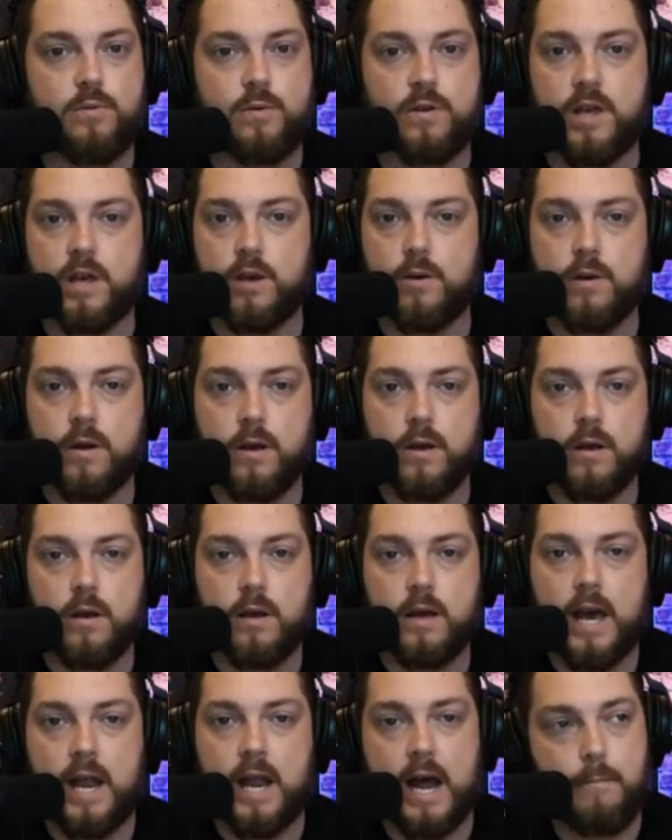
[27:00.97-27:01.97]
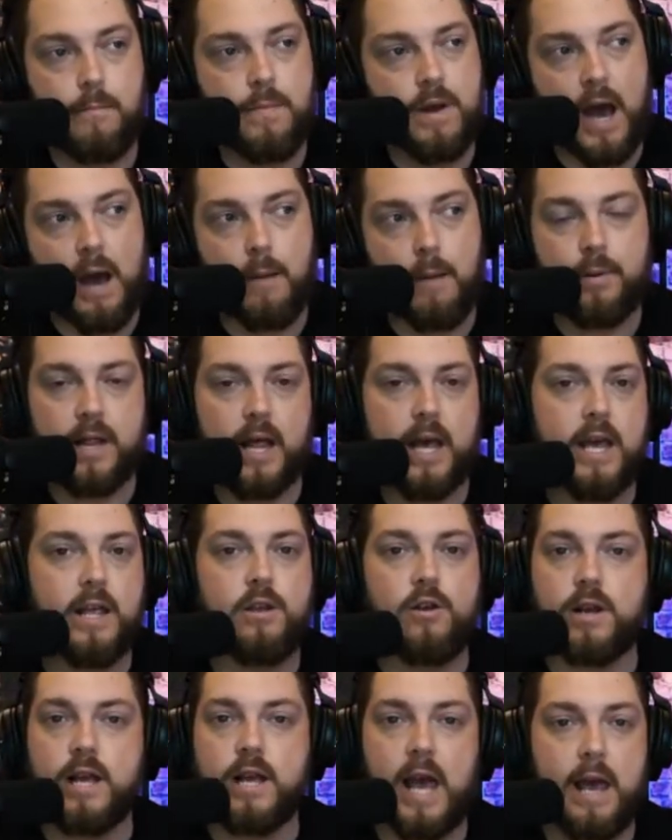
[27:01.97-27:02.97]
with you, and I'm not playing
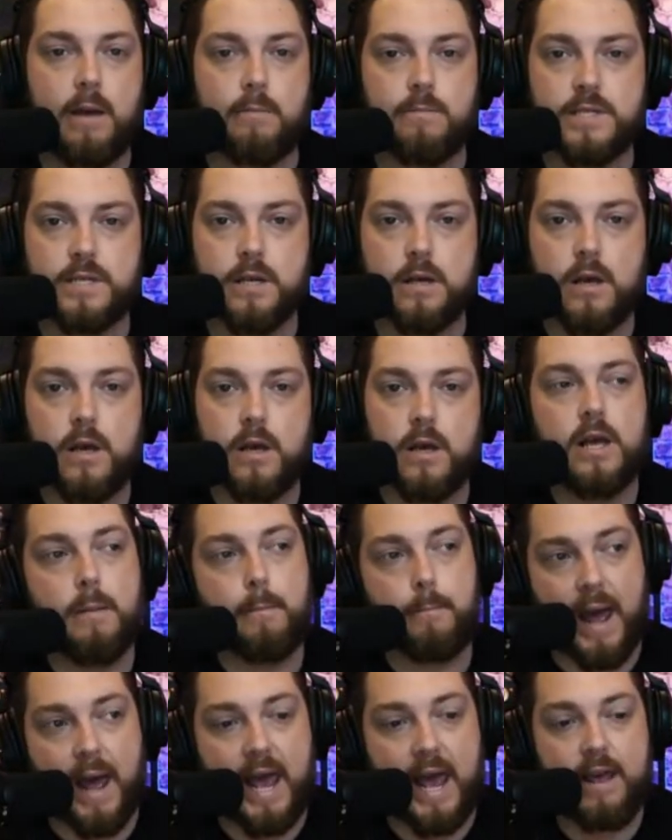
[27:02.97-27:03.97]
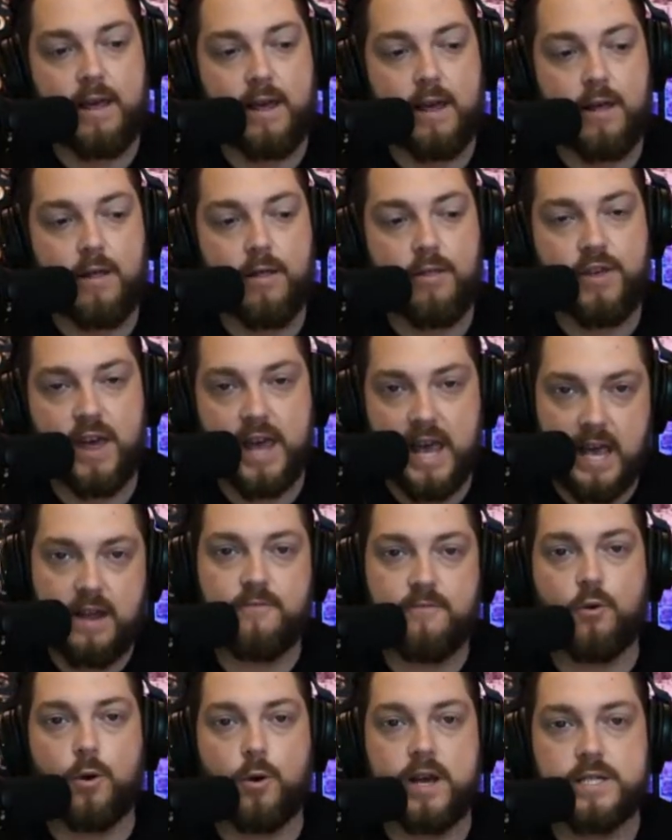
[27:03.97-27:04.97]
your games. Pay the
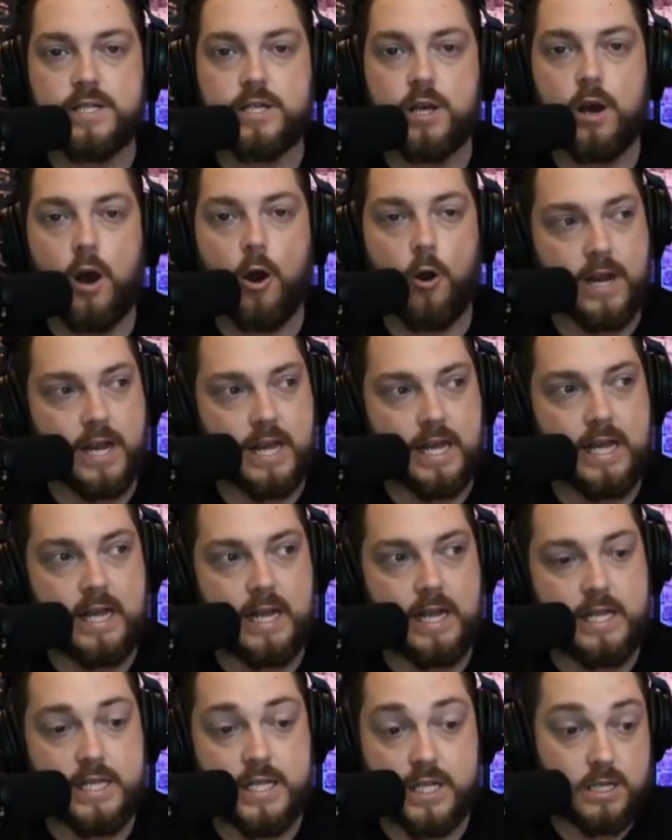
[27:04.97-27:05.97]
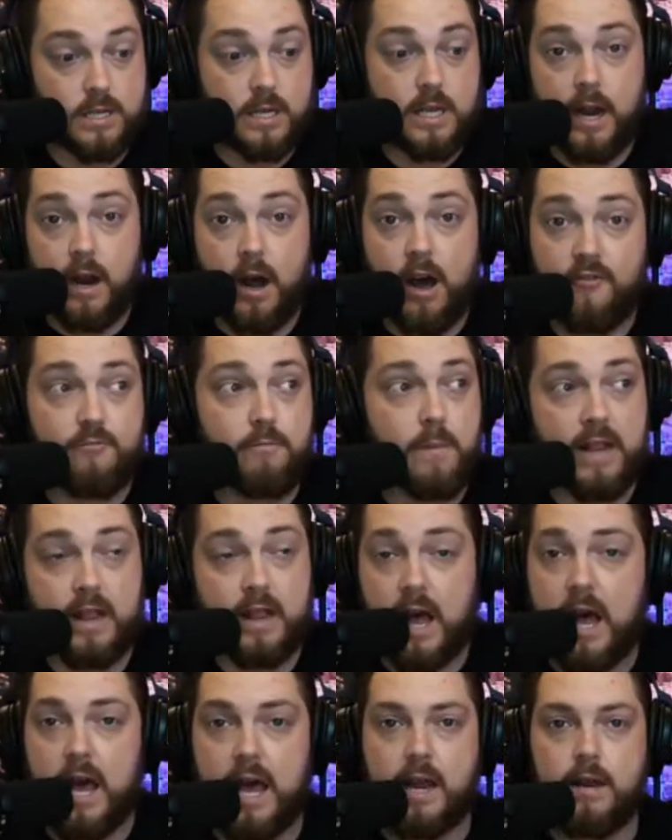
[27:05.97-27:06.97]
invoice or get off my
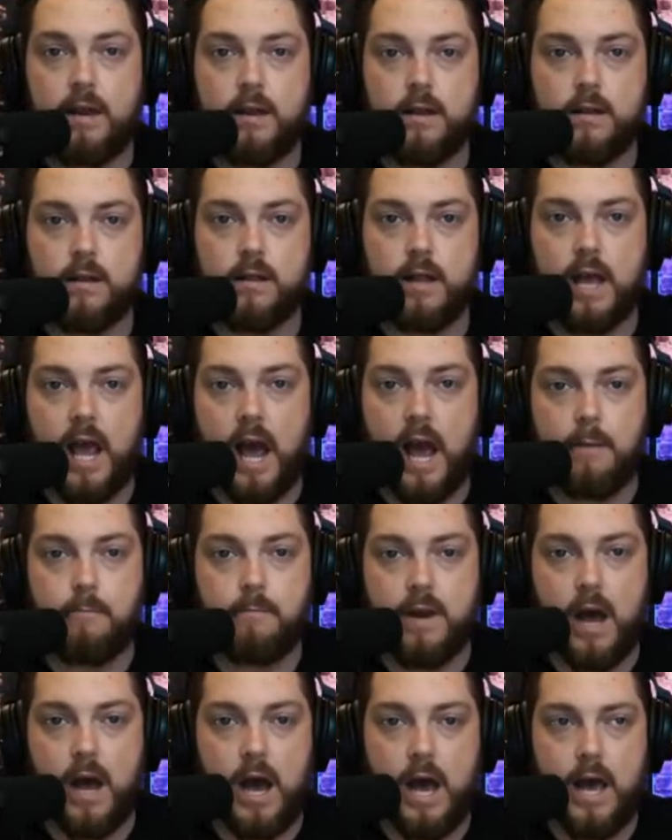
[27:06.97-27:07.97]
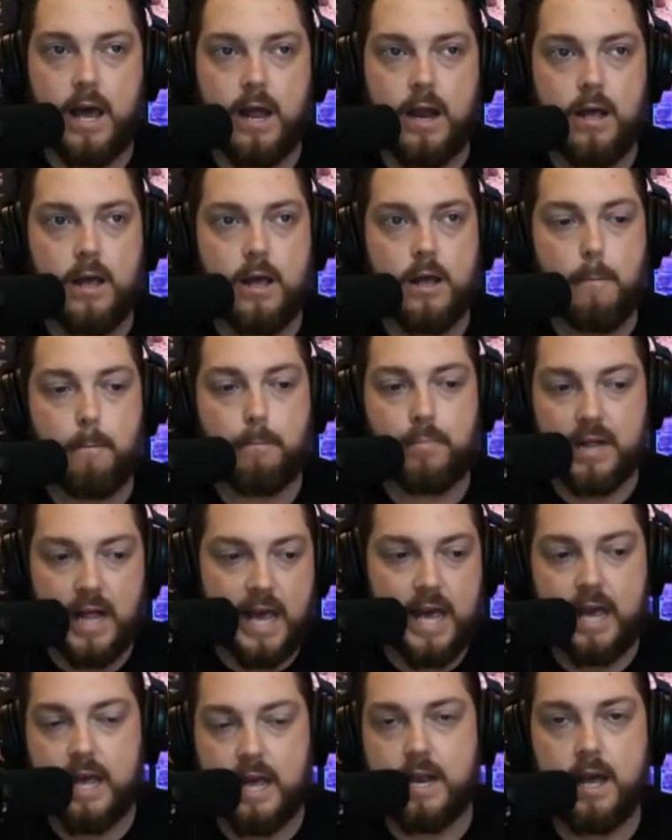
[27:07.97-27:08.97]
line. Like, I'm not
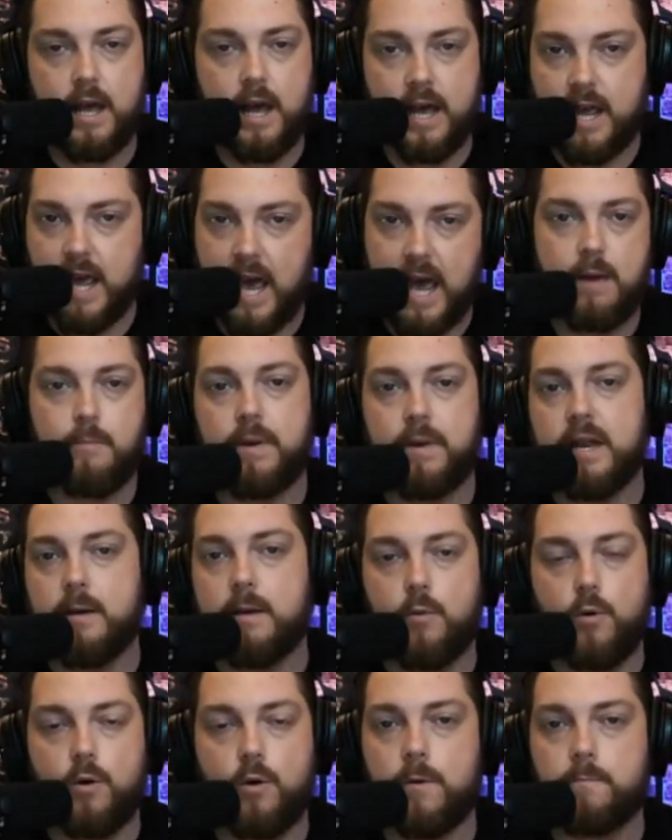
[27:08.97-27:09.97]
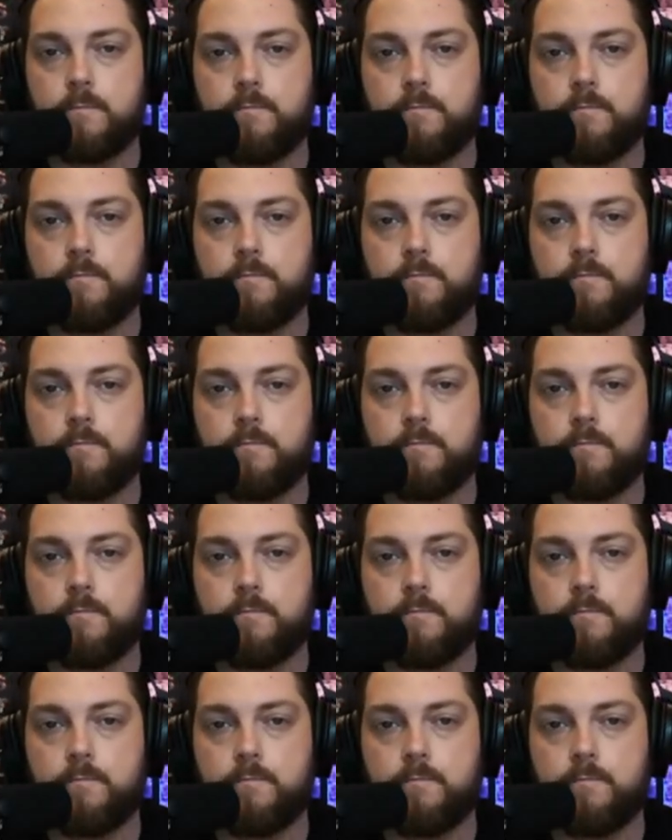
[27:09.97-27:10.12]
playing a game anymore.